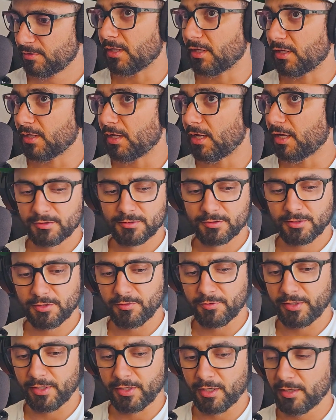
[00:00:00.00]
a lot
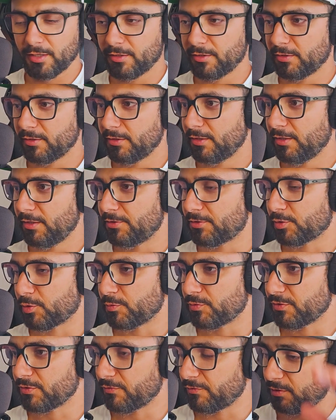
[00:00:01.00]
going on in
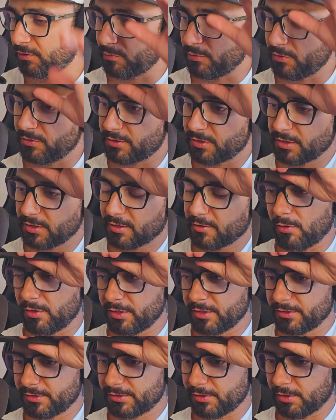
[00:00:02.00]
terms of the music. I want to